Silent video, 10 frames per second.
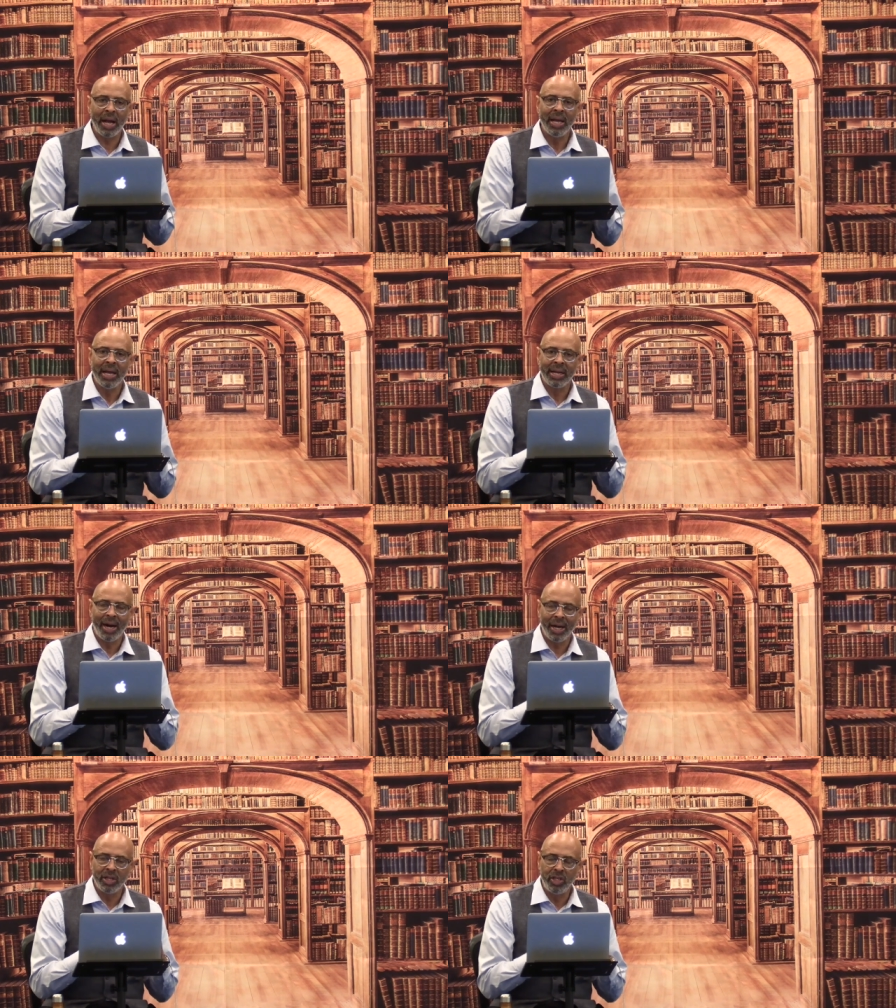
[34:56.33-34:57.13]

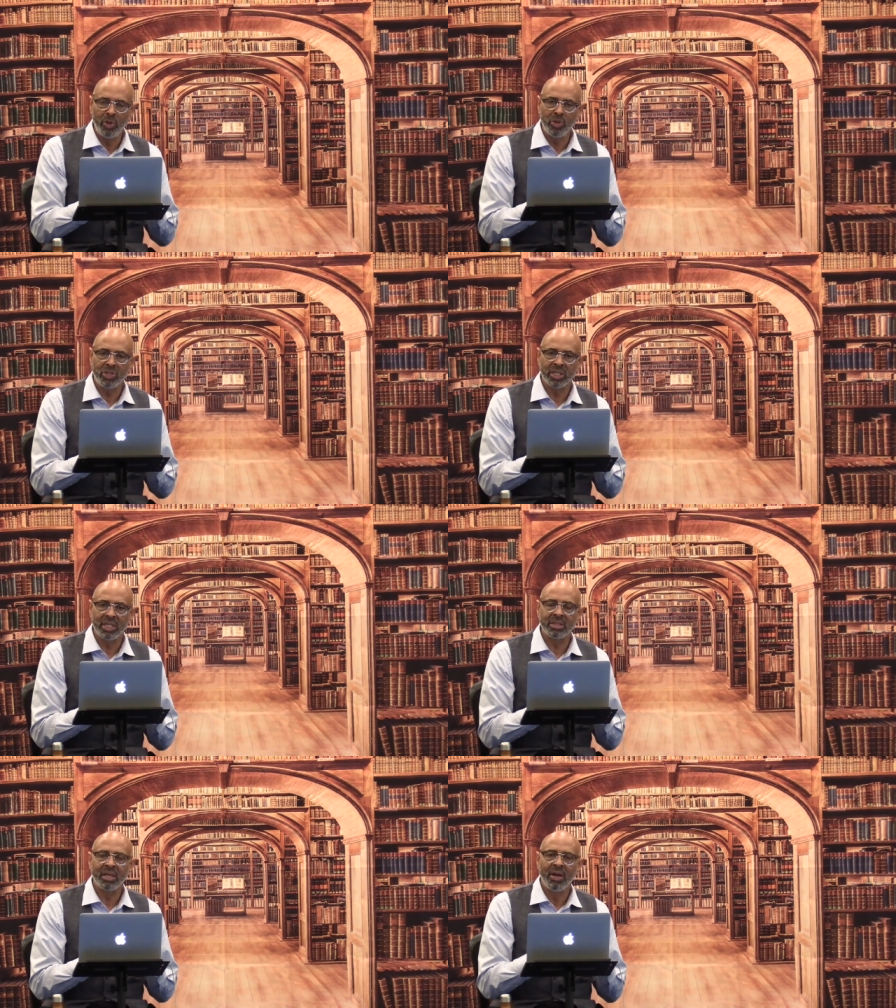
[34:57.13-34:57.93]
God uses
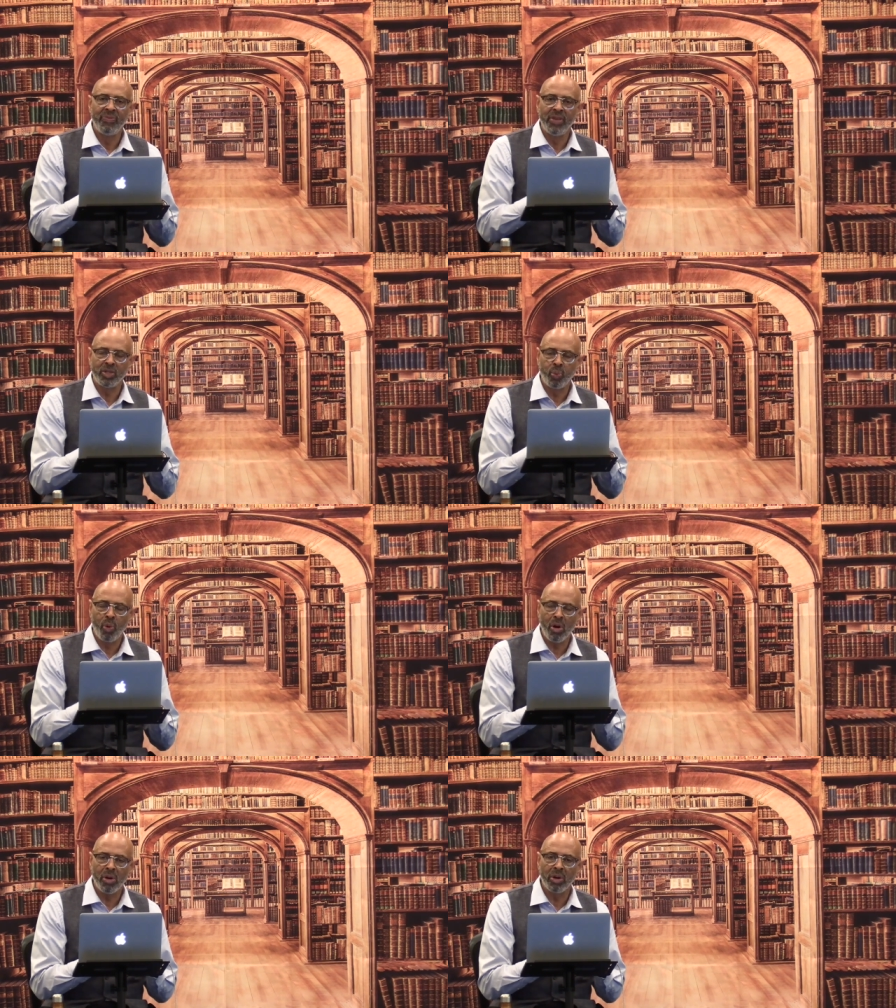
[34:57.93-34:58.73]
these
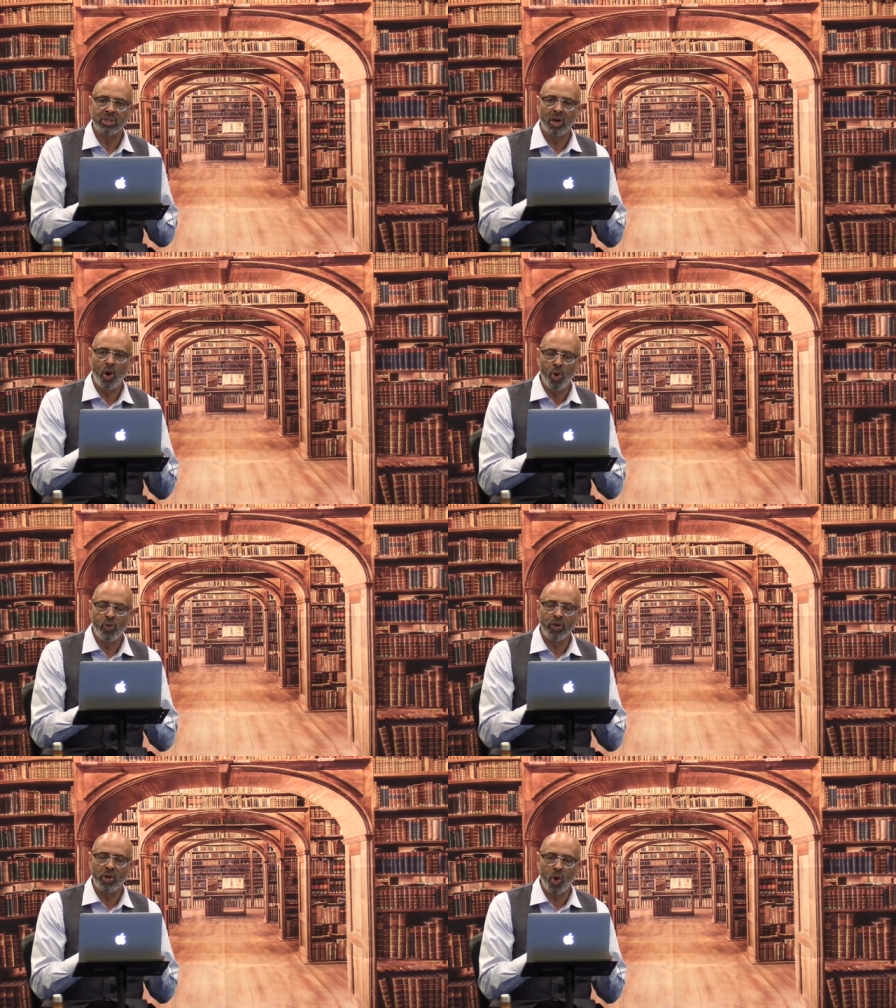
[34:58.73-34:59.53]
words over and
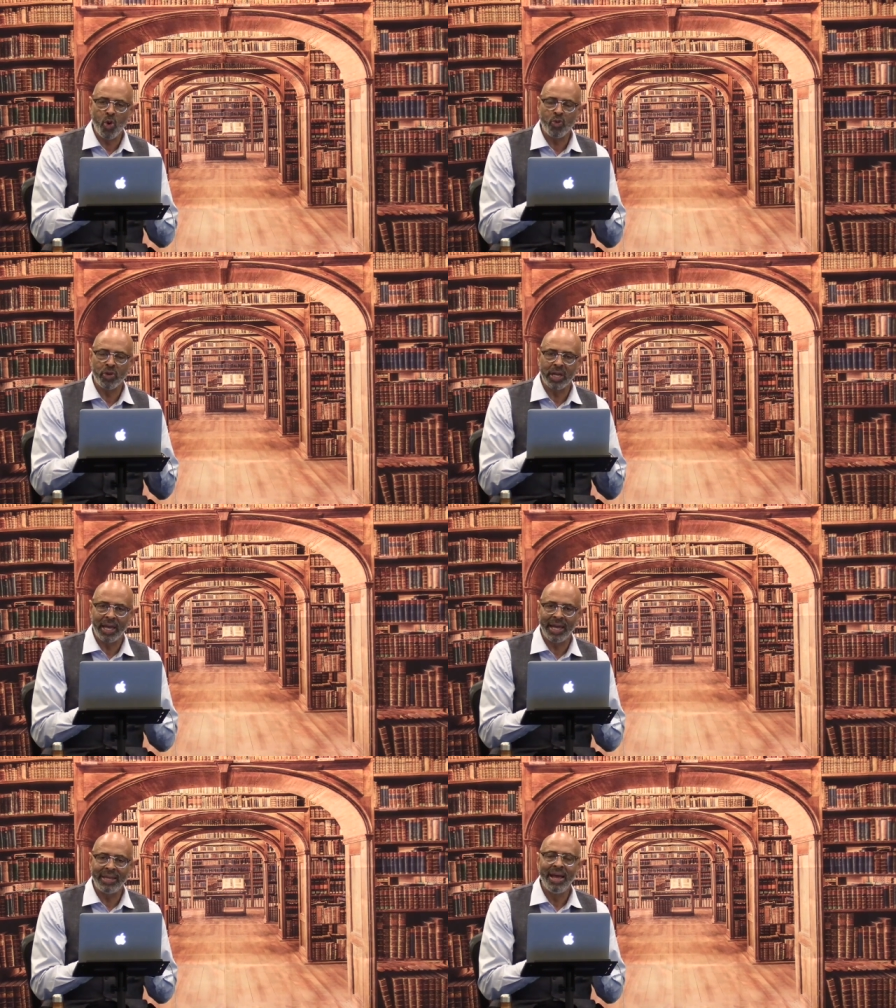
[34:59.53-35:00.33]
over
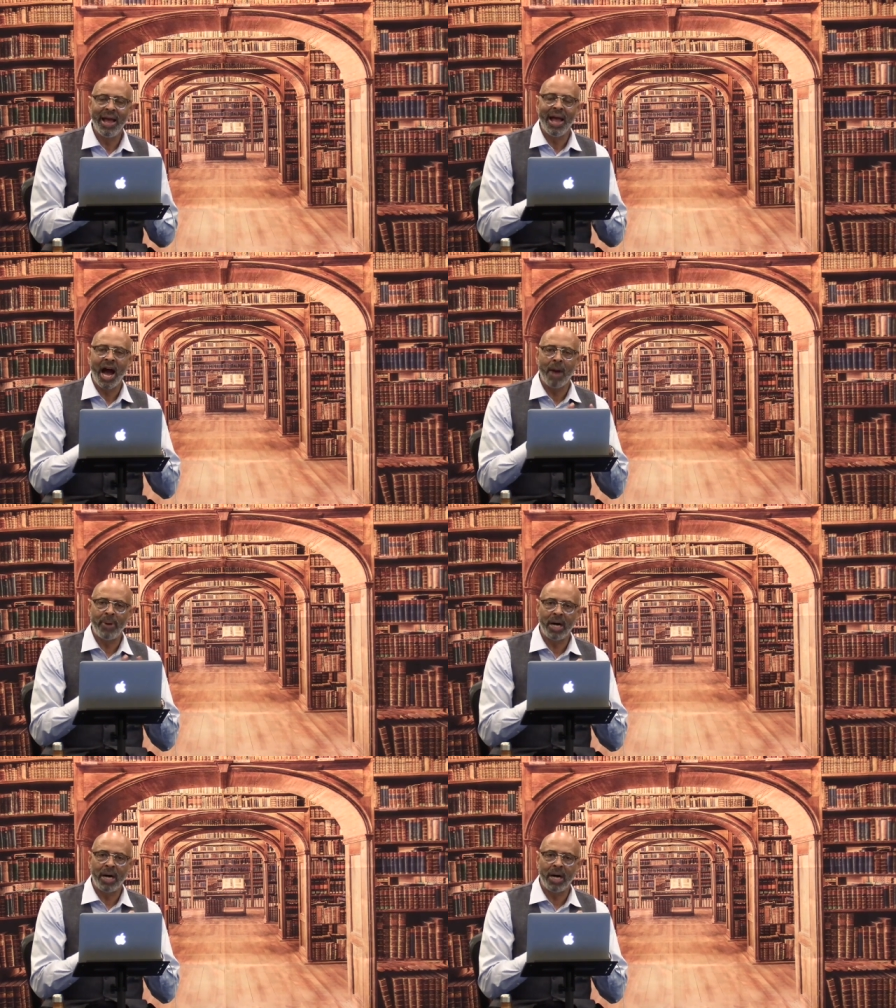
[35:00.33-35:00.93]
again about the